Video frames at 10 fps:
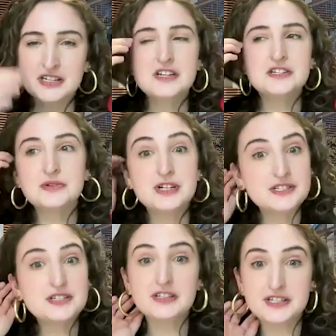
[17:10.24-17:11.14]
So it
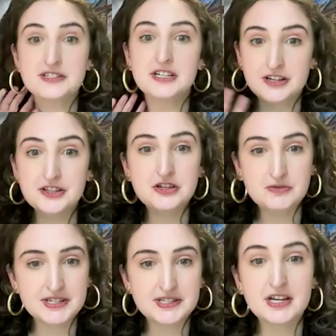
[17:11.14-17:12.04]
is holistic on the
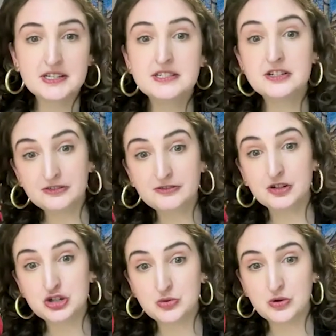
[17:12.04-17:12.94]
US side still for
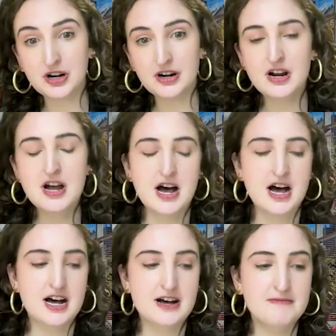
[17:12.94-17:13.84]
sure.
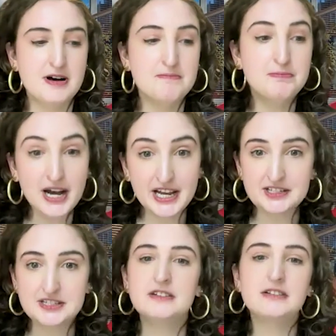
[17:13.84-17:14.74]
But
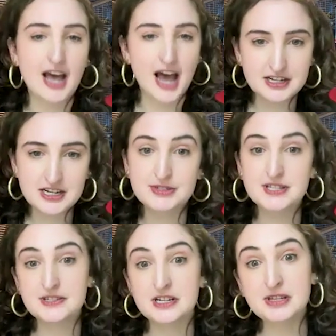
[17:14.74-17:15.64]
academics
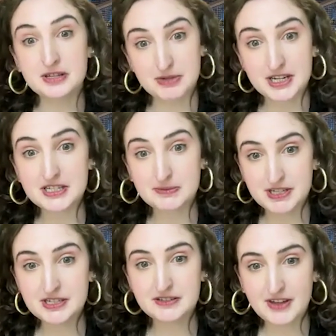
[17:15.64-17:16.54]
is going to be the biggest
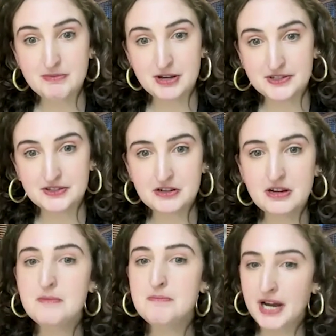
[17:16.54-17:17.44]
piece of that
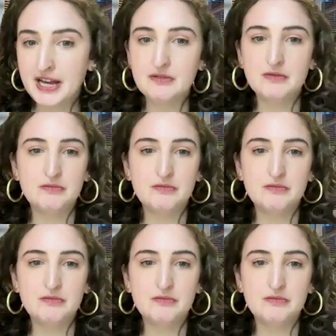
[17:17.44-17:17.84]
puzzle. But